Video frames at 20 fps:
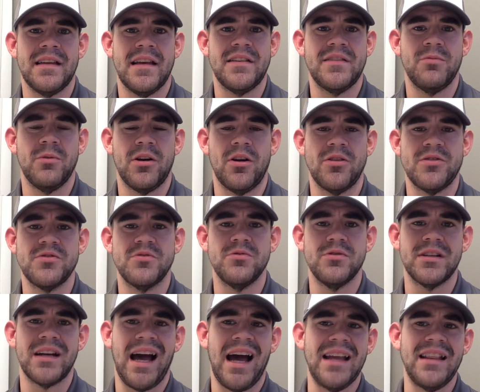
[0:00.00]
That's what our
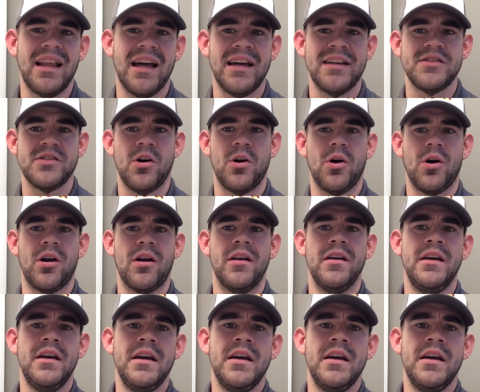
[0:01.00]
school guidelines are.